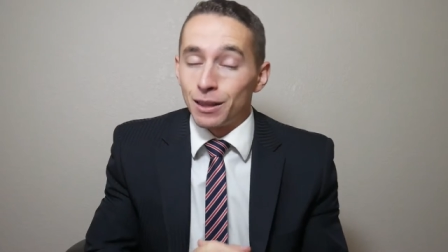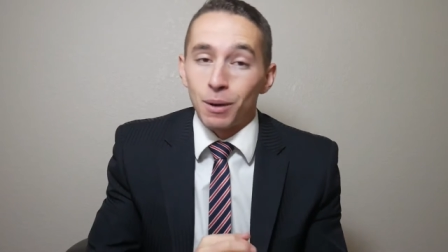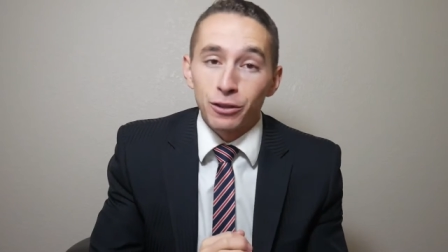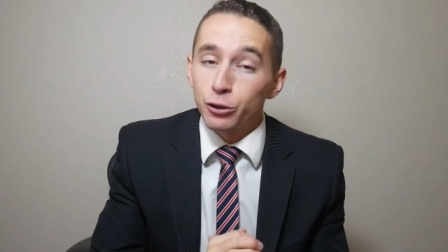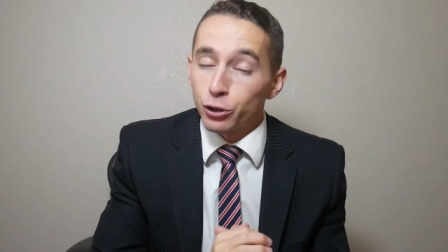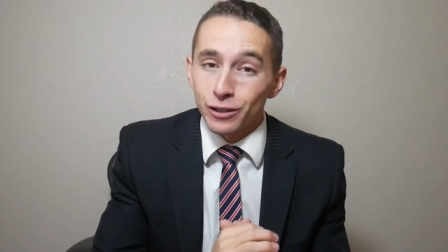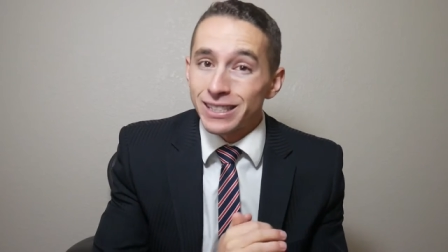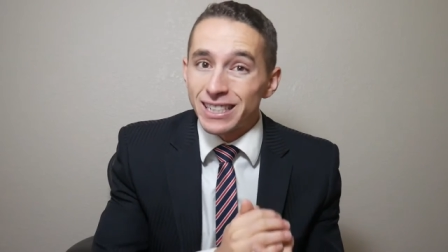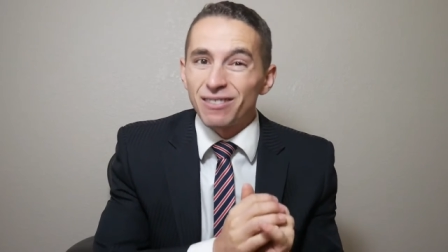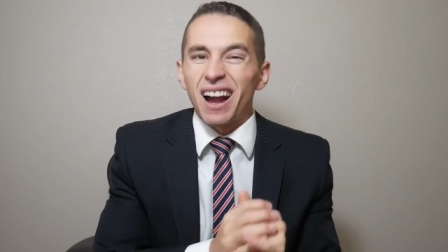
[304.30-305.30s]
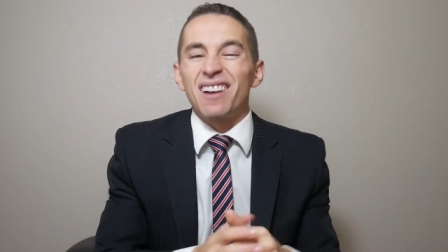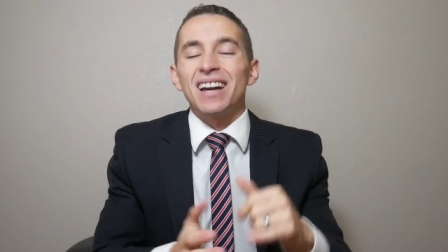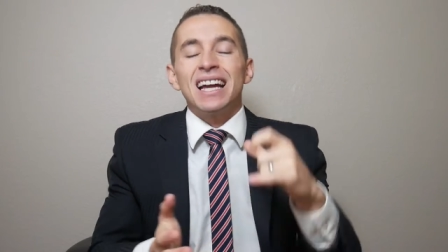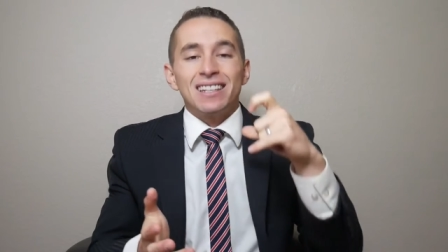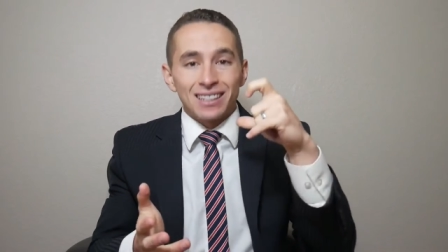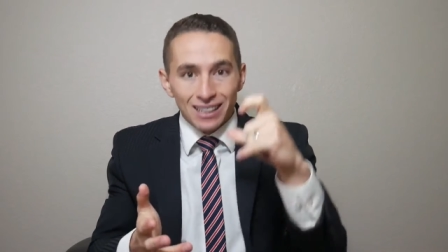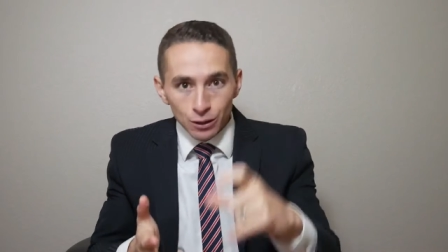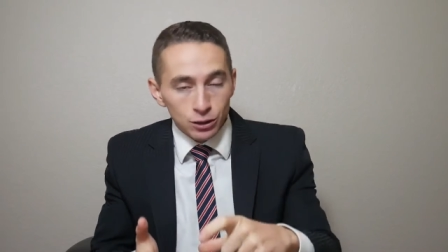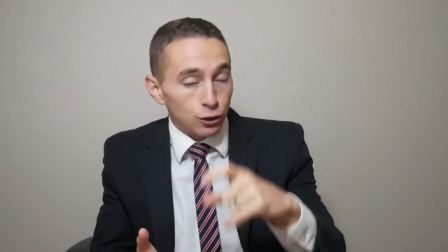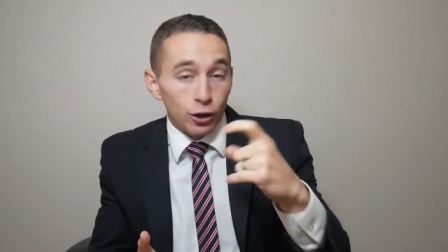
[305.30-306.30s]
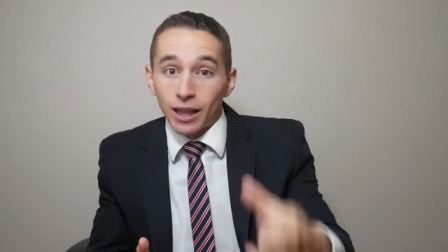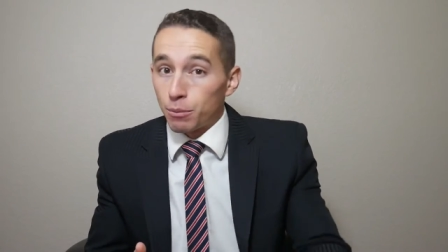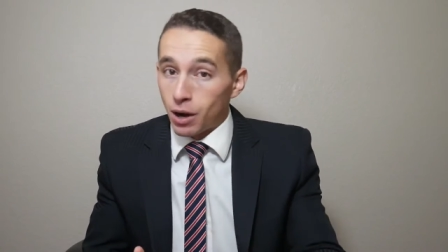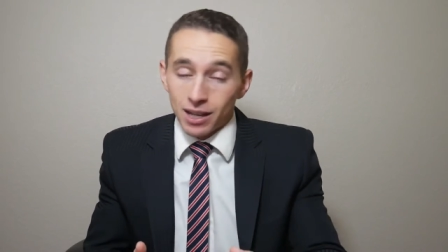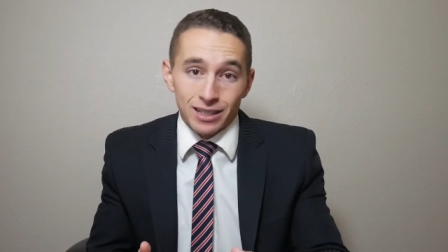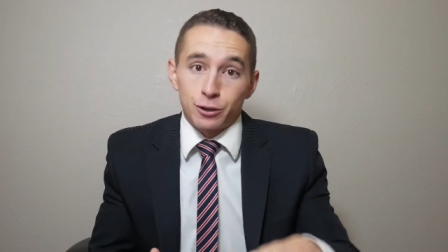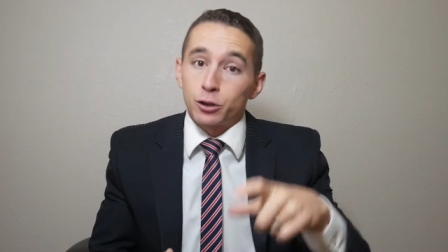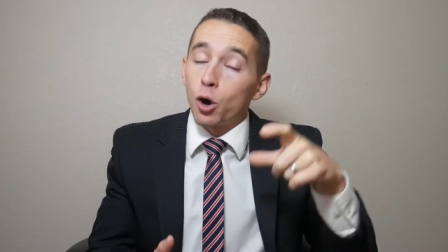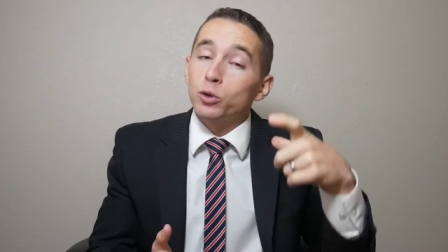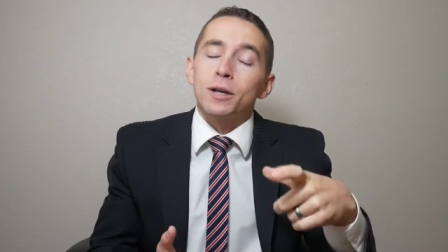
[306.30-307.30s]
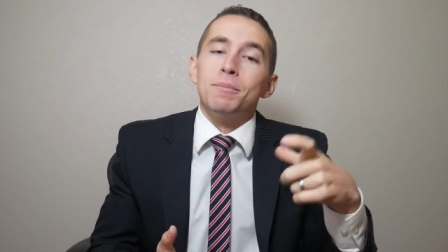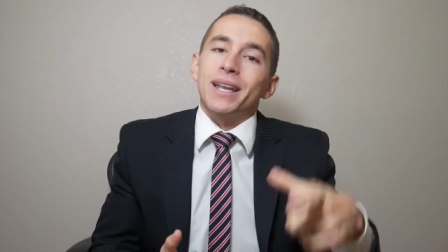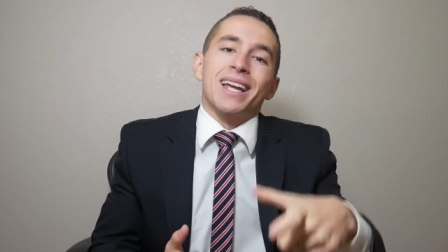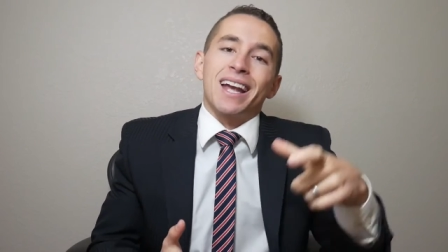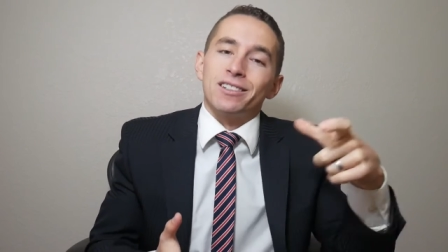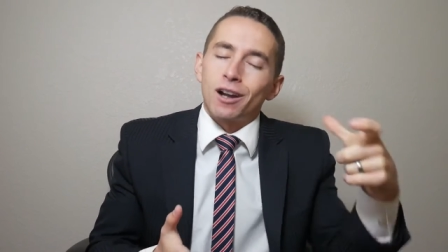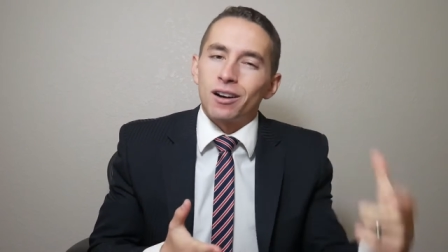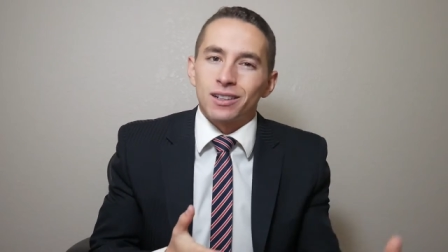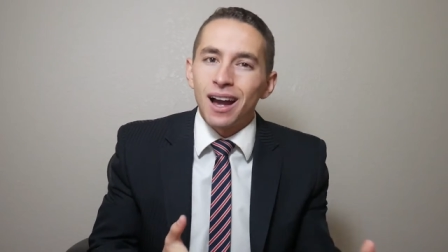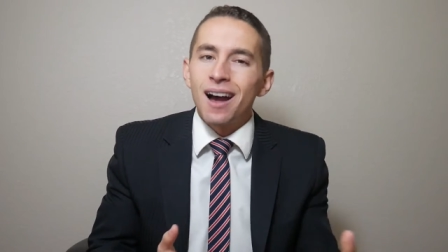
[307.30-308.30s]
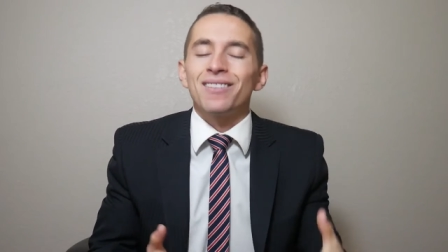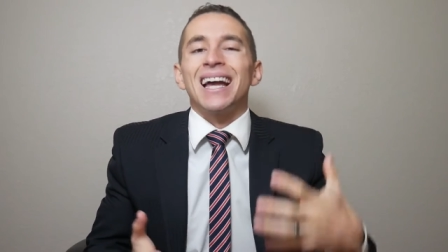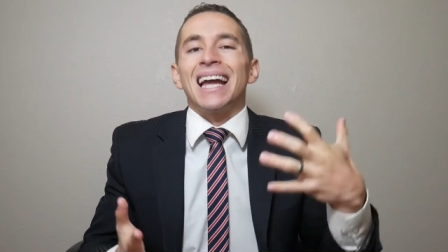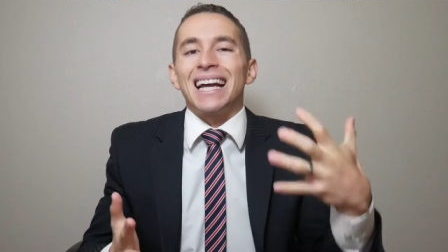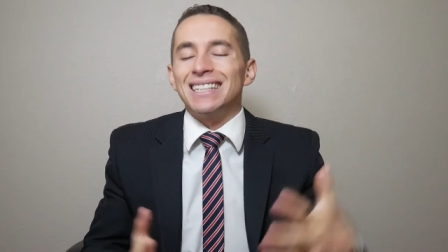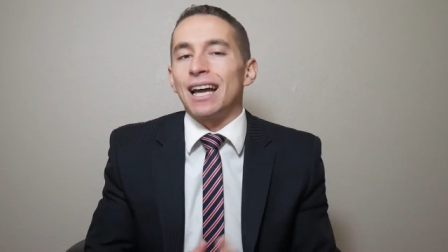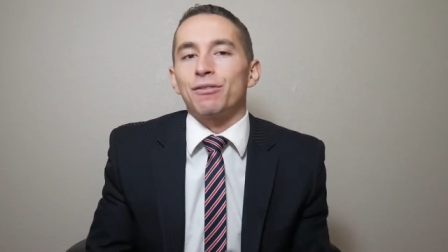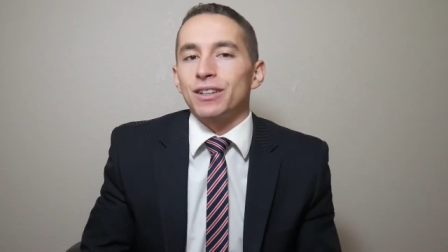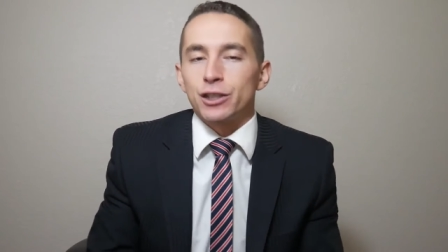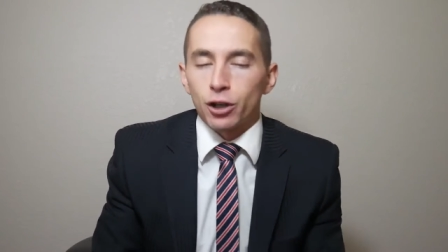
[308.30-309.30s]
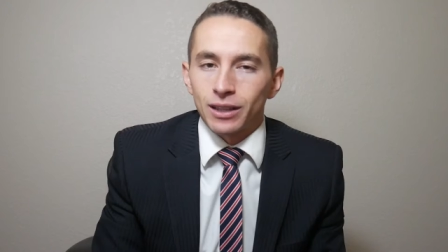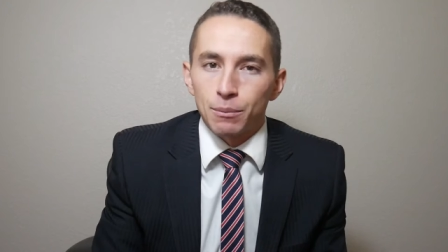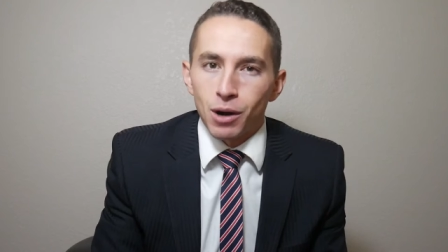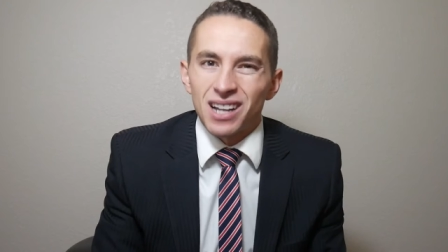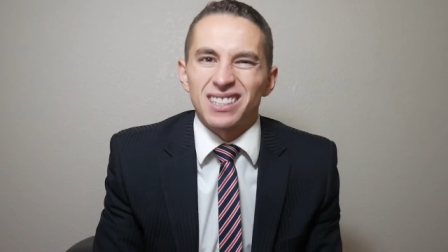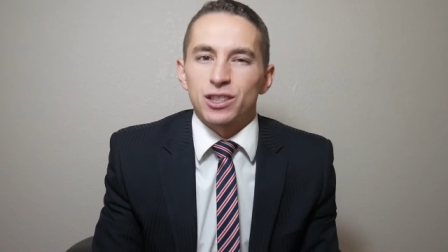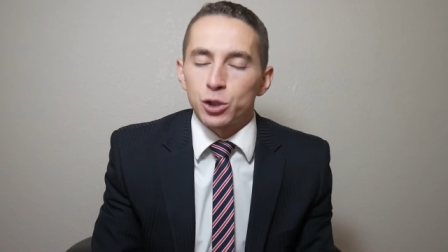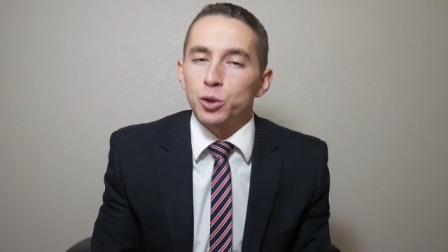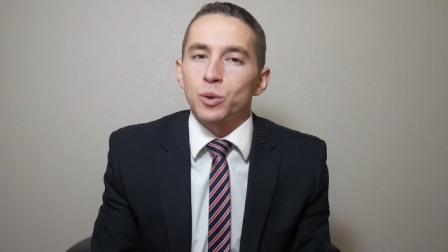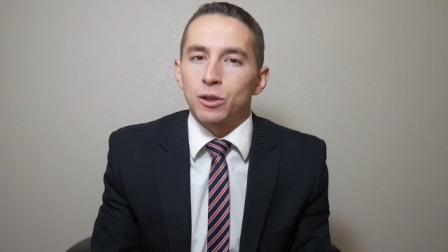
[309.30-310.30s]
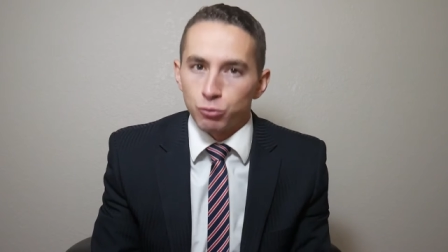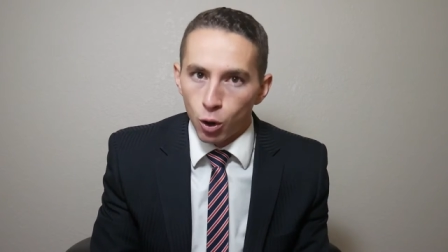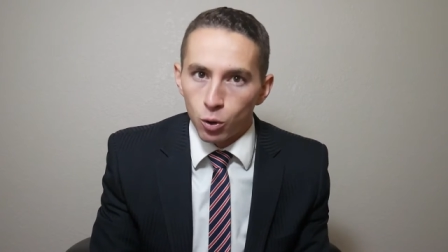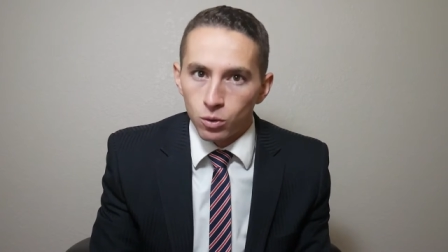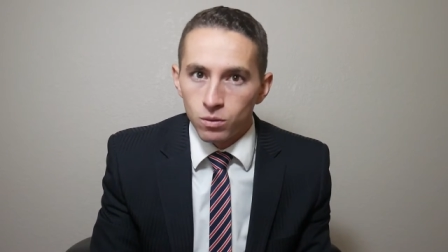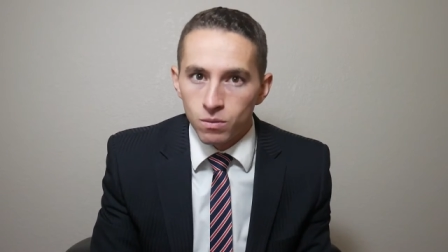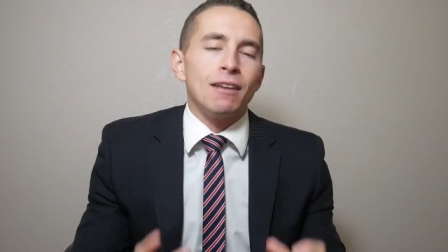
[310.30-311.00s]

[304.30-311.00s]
the month you turn 65 to start that process. go to Medicare.gov and definitely start that process to enroll.